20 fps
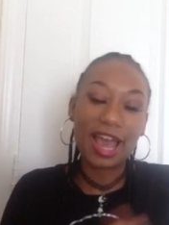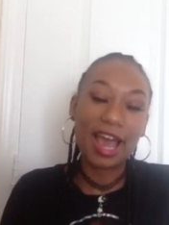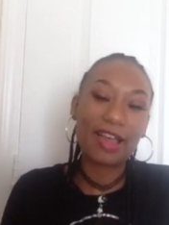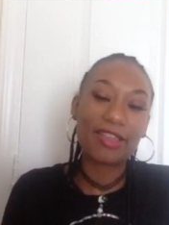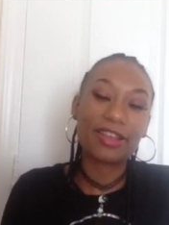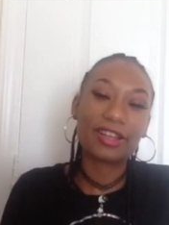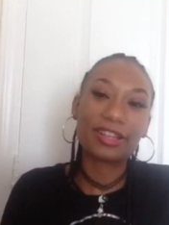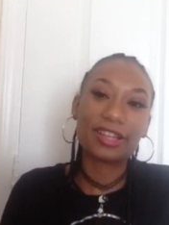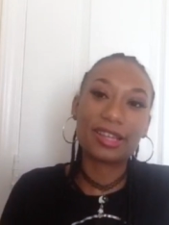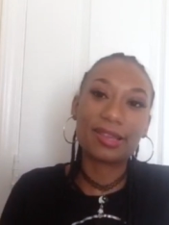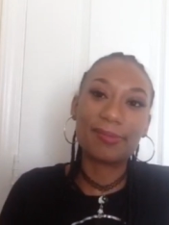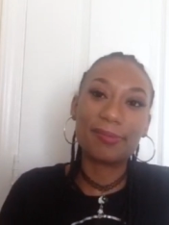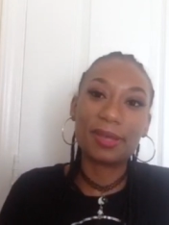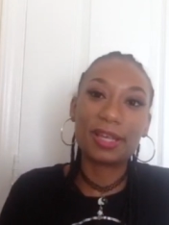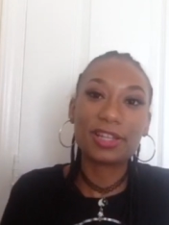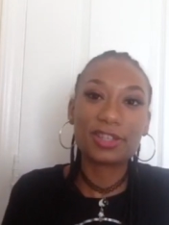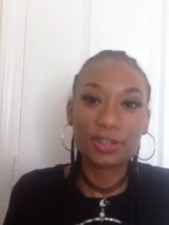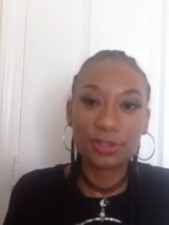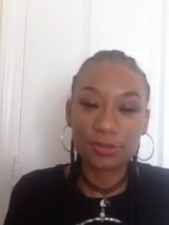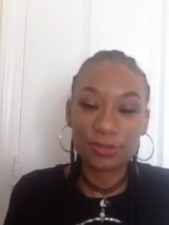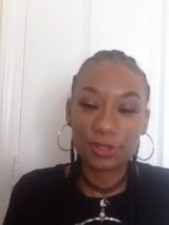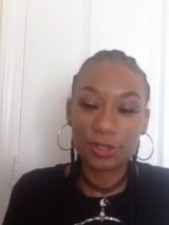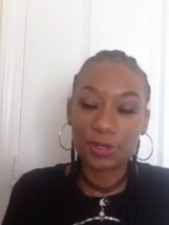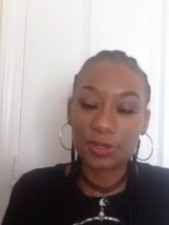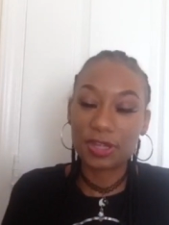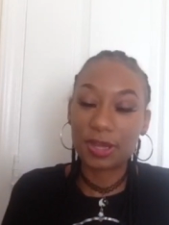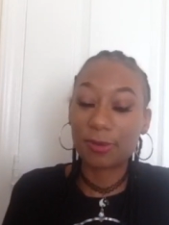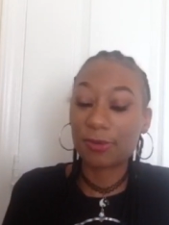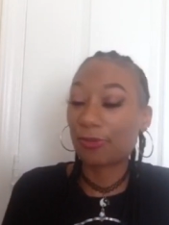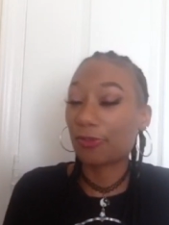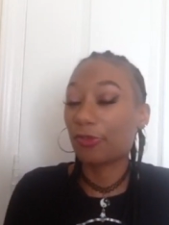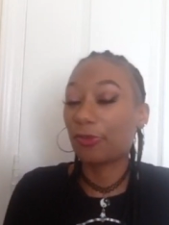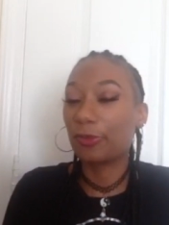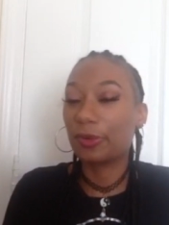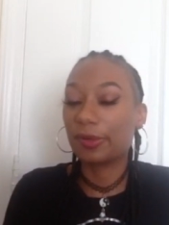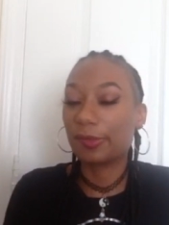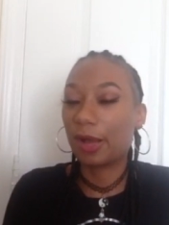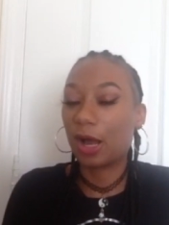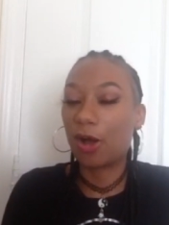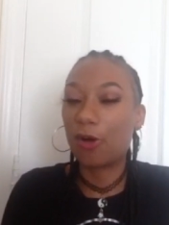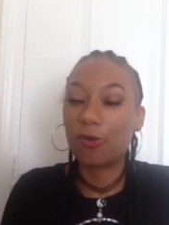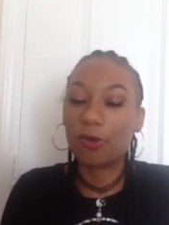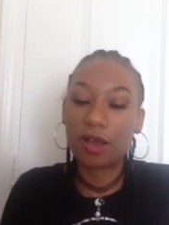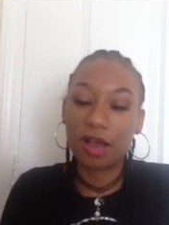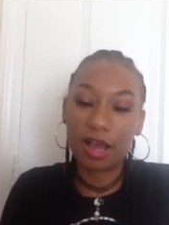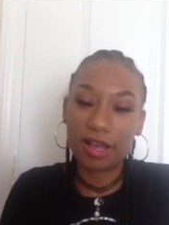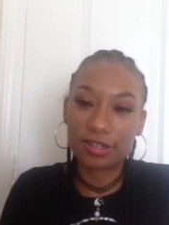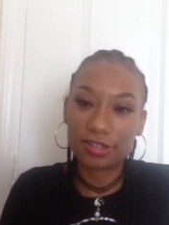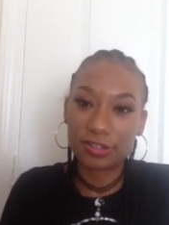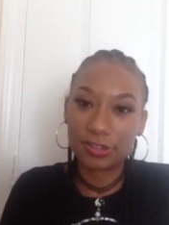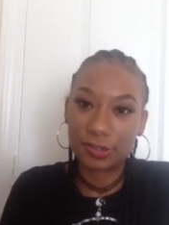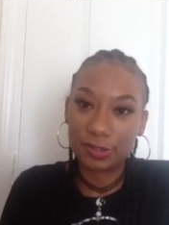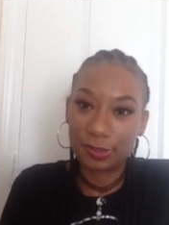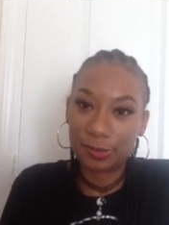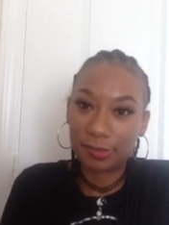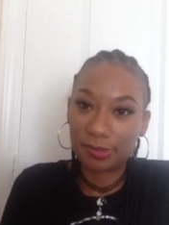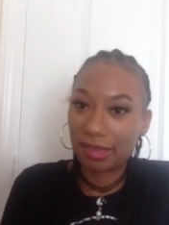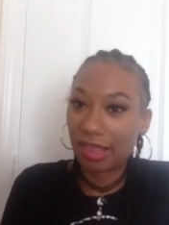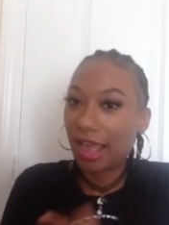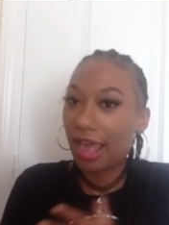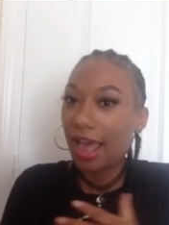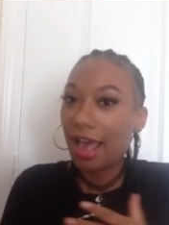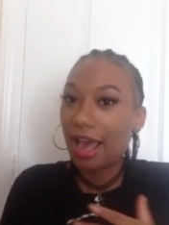I had like this big tutu that was from one of my old costumes,